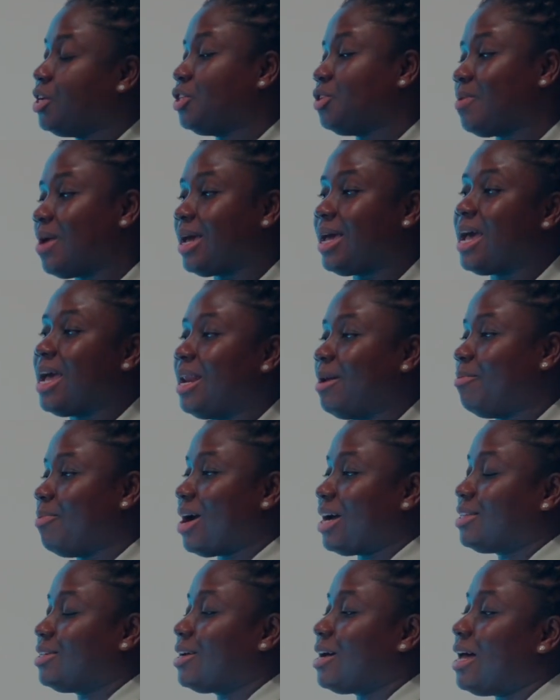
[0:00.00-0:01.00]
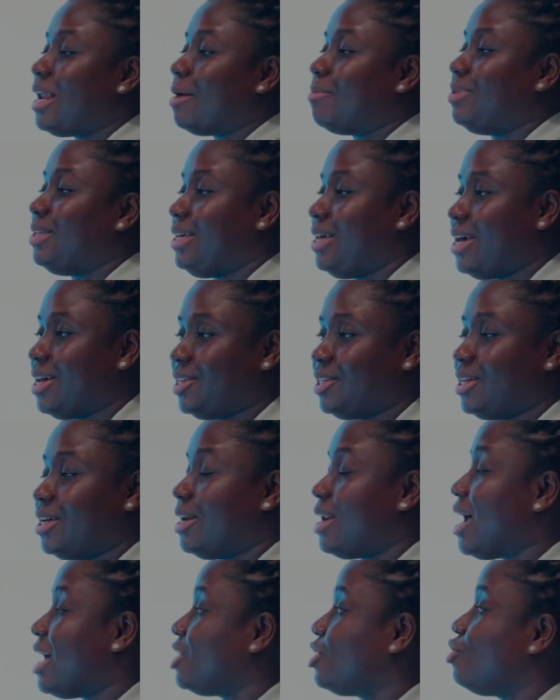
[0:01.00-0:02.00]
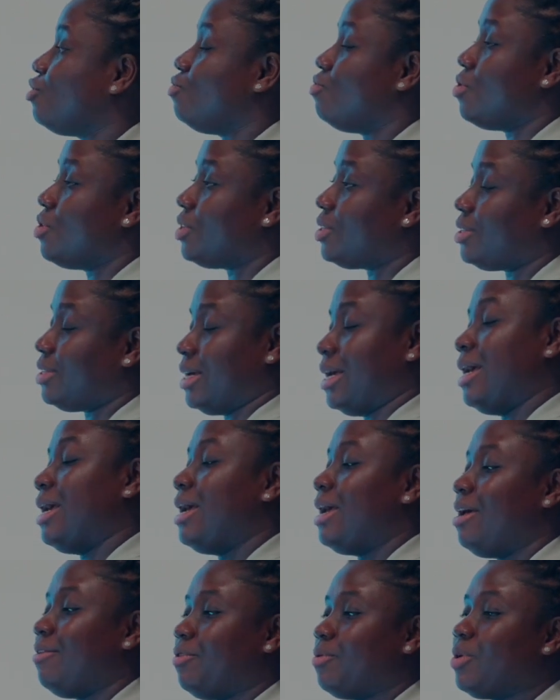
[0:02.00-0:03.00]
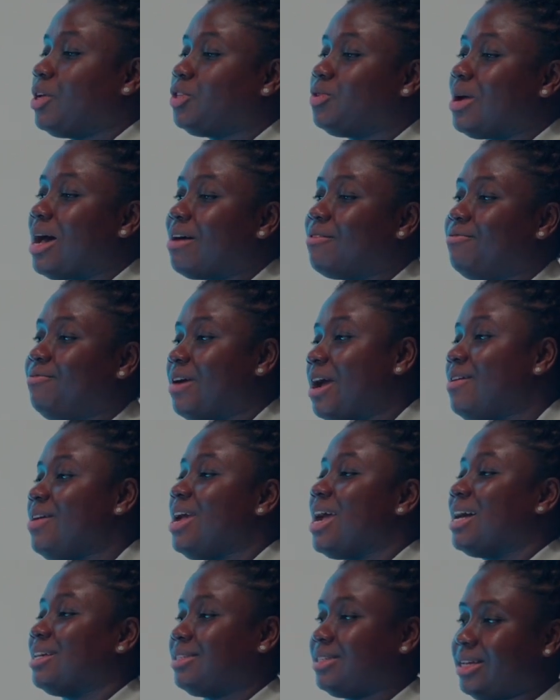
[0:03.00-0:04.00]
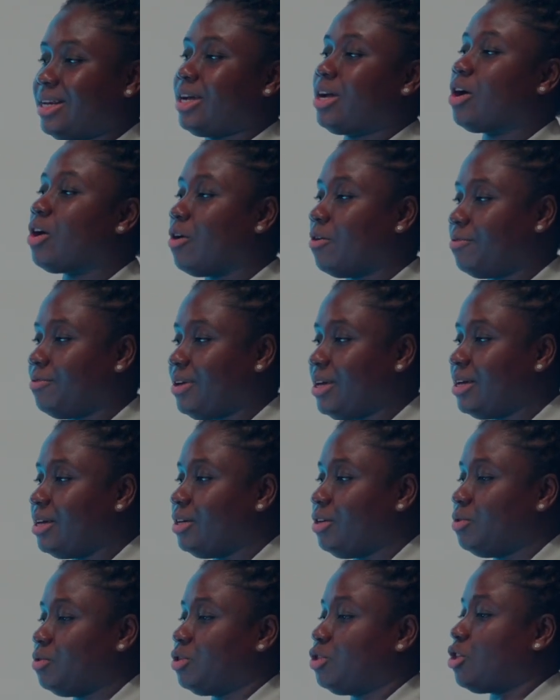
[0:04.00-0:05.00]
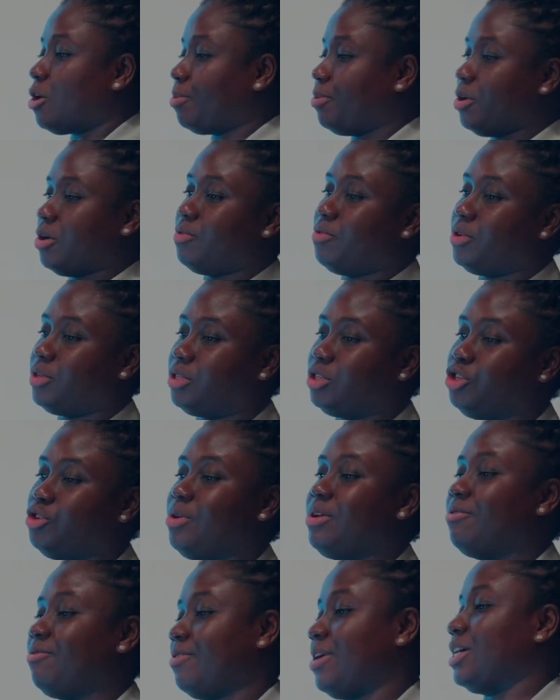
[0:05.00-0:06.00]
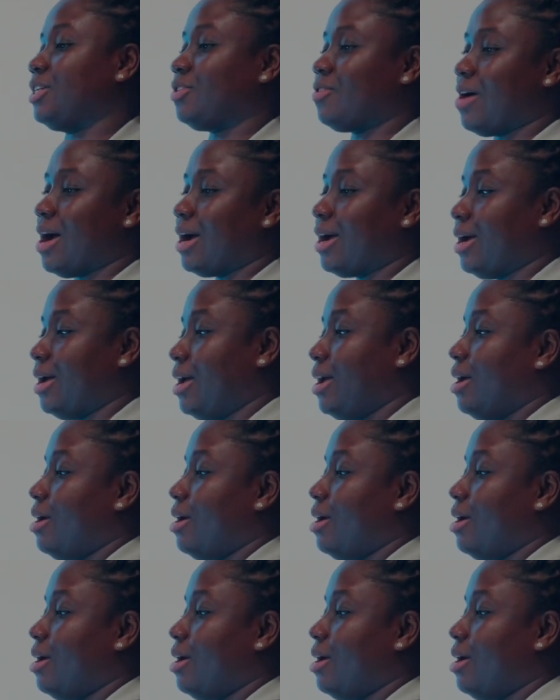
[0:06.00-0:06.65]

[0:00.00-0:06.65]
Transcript: So again, practical application. As you roast, if you want to have very acidic coffee, you stop your roast during first graph.